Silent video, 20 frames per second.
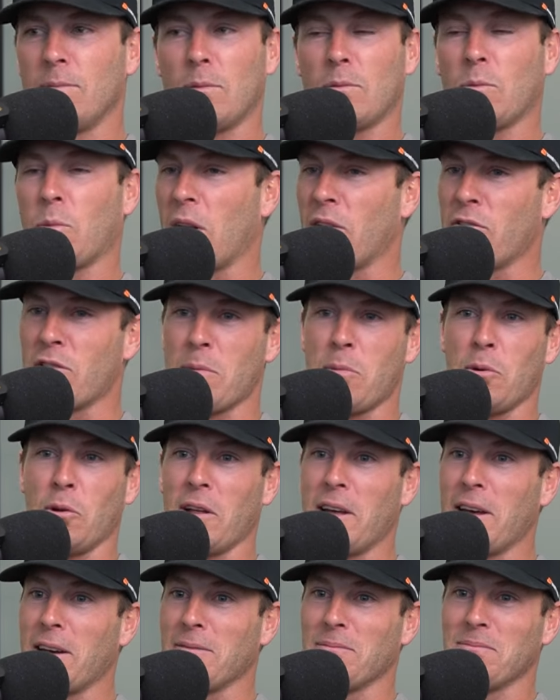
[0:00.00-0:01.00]
Whatever I pull
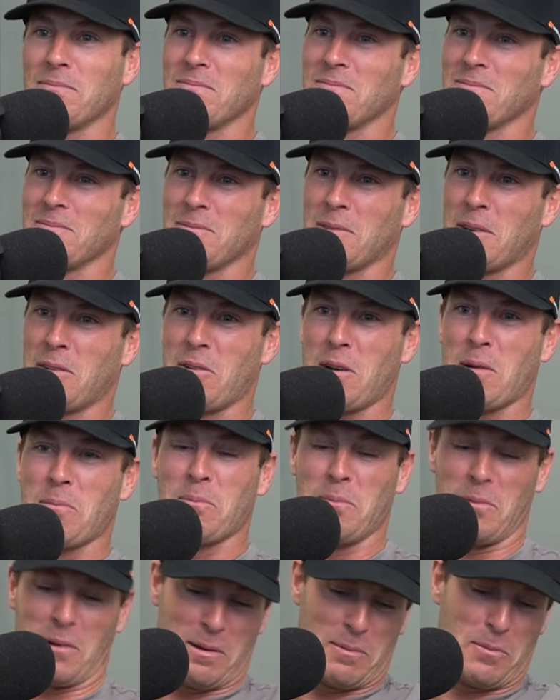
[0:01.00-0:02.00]
out, whatever I
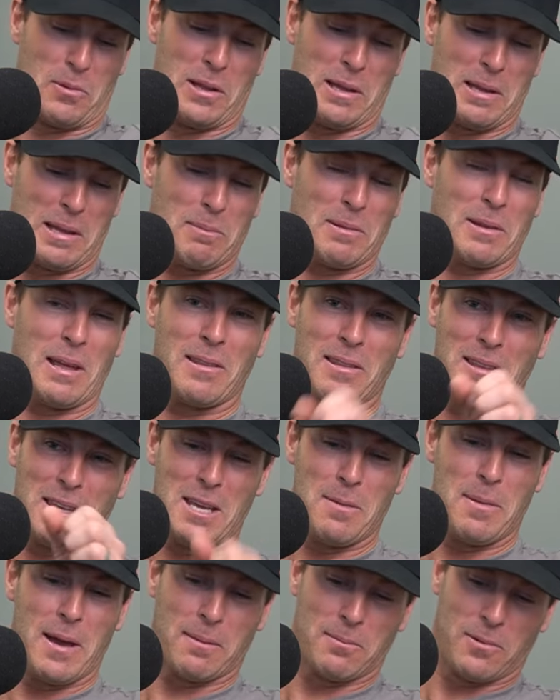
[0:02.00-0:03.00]
want to pull out of the
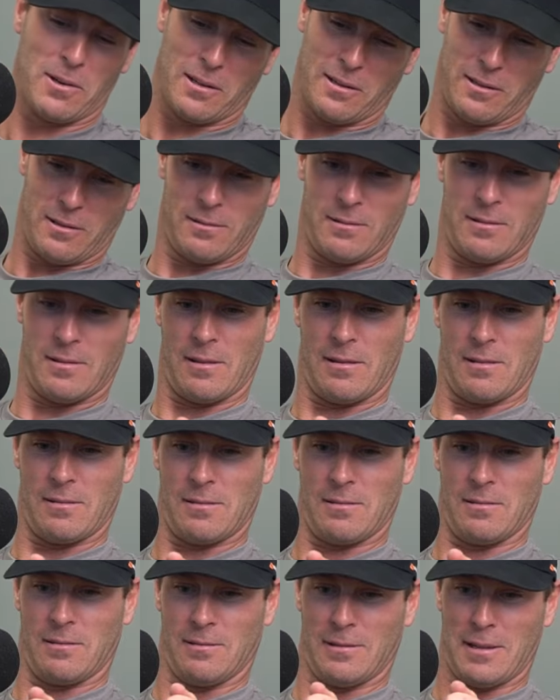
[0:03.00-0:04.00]
gear bag, I'm like
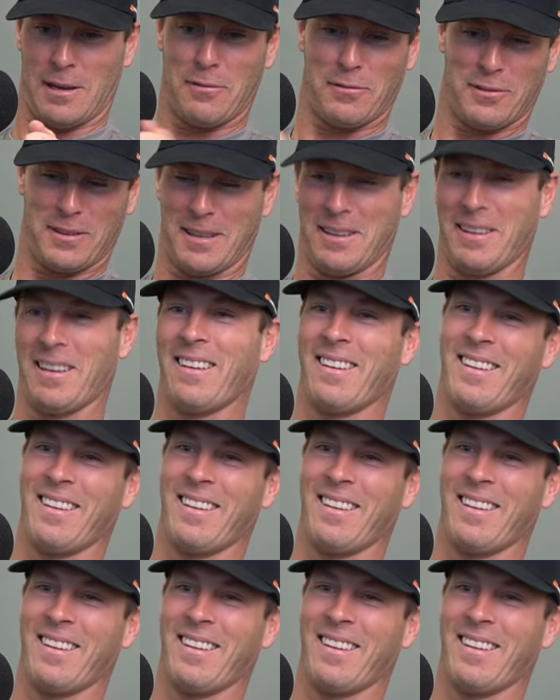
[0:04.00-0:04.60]
left. Yeah.